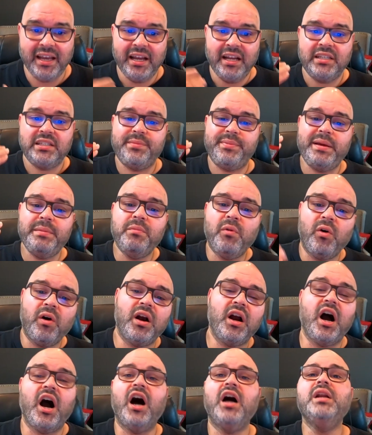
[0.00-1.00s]
to be
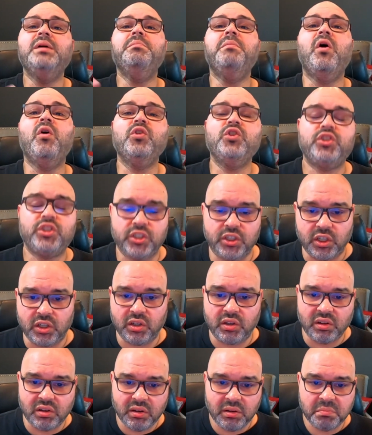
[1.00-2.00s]
more
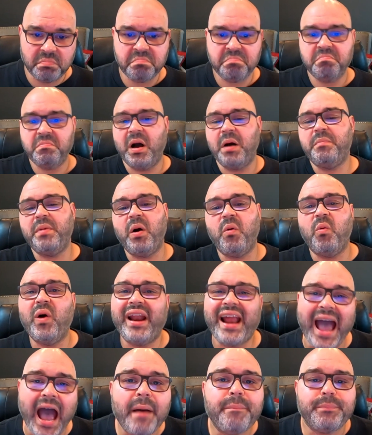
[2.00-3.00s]
unemotional about what
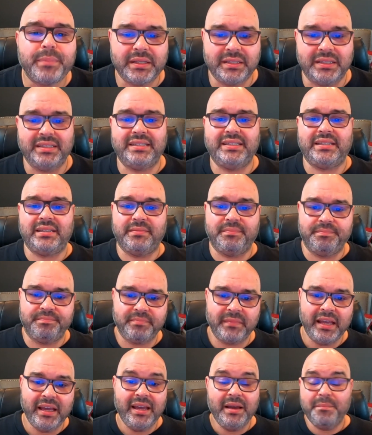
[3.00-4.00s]
happens.
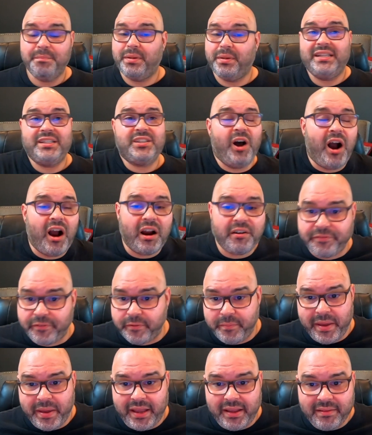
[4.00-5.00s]
But it's hard for
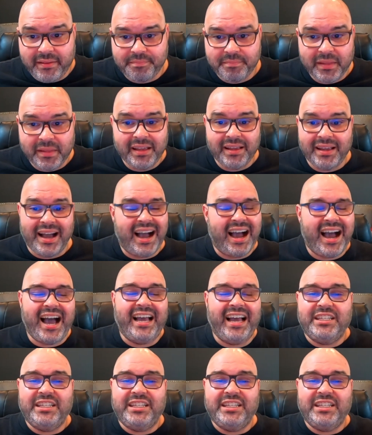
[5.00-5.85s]
me. I